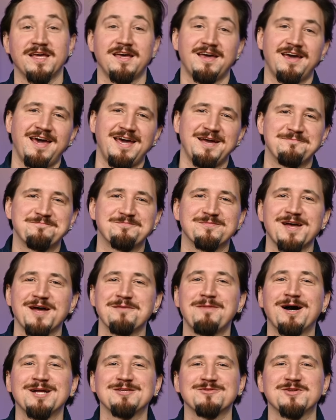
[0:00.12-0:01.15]
Hey, I'm
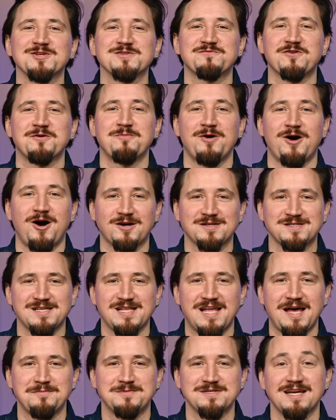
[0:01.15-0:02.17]
Mantos from
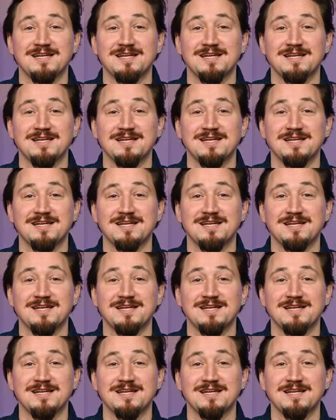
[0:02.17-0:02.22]
Oxylabs,